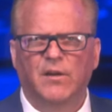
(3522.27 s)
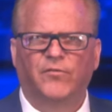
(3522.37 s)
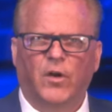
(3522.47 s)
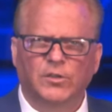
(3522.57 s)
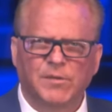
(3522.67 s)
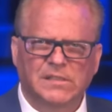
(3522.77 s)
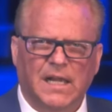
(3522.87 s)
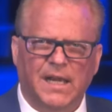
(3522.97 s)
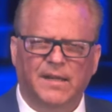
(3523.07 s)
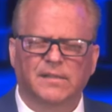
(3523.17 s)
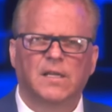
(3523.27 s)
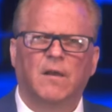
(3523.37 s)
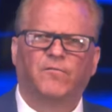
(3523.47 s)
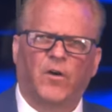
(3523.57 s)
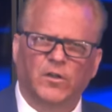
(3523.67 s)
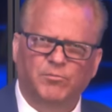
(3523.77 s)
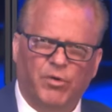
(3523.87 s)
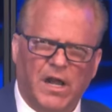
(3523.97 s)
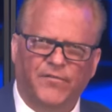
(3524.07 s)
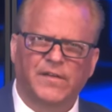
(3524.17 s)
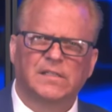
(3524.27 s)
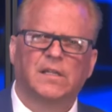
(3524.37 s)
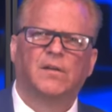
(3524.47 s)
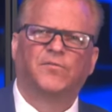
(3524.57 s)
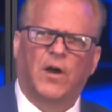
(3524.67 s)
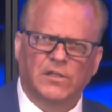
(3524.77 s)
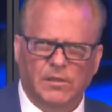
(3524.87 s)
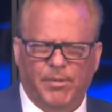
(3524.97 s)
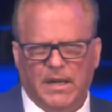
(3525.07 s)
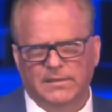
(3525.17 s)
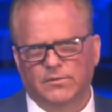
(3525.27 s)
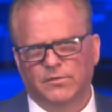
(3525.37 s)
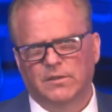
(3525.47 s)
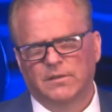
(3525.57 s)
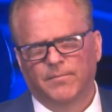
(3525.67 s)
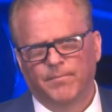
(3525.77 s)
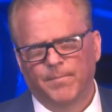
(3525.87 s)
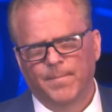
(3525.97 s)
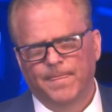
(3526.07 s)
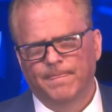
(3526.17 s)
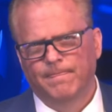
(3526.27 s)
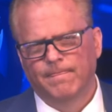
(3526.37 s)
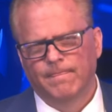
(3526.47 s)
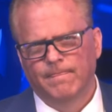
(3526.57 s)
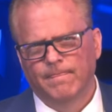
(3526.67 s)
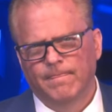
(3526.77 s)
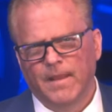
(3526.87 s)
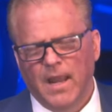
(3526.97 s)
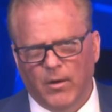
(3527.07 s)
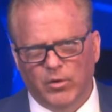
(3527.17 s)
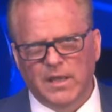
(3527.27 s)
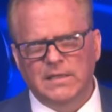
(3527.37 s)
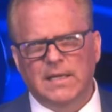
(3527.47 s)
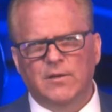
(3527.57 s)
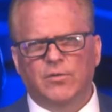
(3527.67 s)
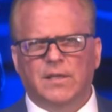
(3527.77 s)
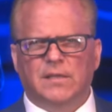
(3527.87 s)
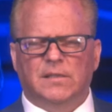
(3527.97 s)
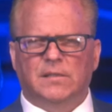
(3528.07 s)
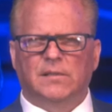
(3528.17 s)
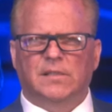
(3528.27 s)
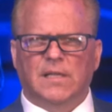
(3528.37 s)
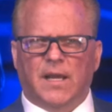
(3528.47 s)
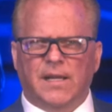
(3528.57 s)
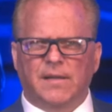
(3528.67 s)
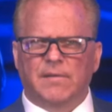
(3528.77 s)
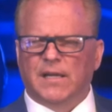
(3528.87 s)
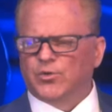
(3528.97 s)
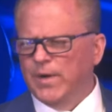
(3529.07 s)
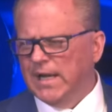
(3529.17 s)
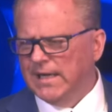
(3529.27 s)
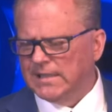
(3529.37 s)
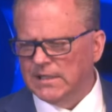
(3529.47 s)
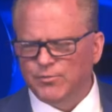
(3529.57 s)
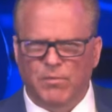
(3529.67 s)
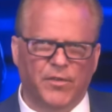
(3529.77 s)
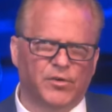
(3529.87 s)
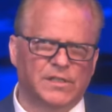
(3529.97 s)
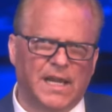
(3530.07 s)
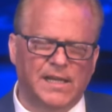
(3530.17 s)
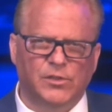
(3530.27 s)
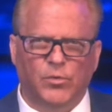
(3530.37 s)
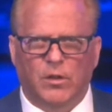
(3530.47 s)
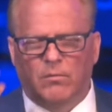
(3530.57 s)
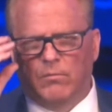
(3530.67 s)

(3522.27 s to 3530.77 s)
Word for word: false messiahs, false prophets, false apostles. And we'll continue this study. Next week, I guess, is Mother's Day. So we'll